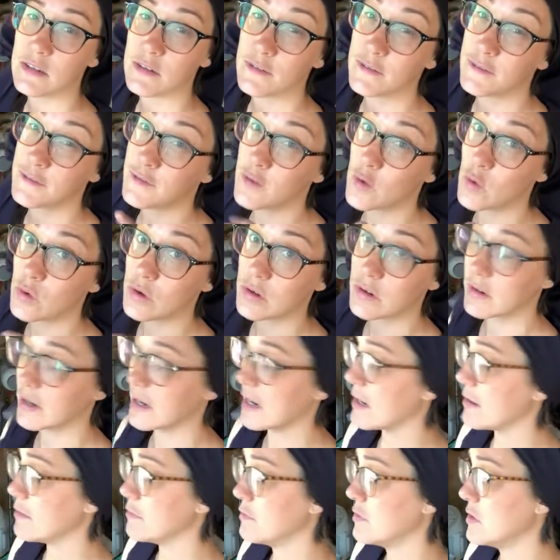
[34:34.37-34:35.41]
to
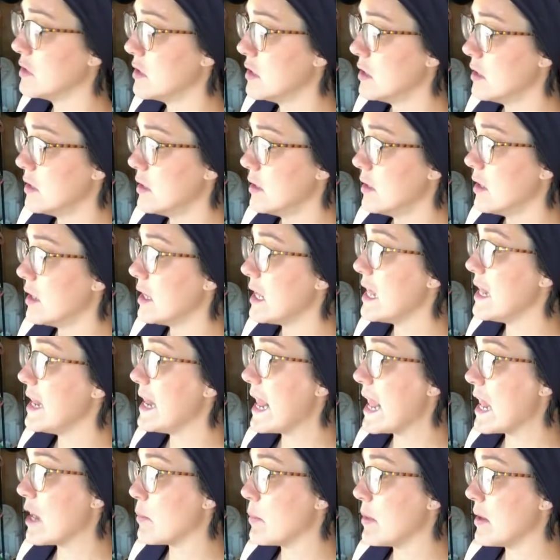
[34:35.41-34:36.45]
photograph
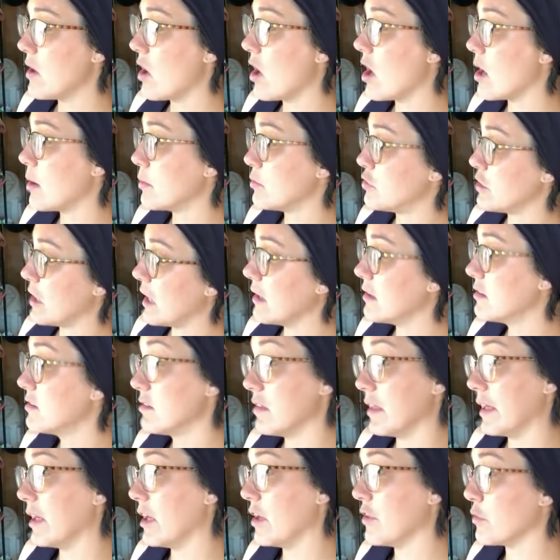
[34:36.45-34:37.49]
inanimate objects
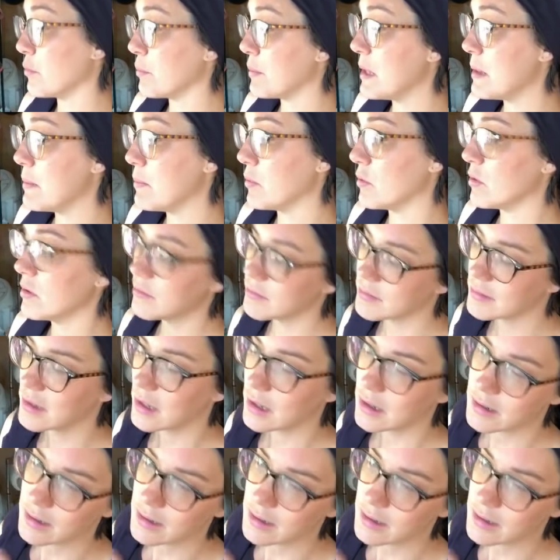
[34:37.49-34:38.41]
like other people. Not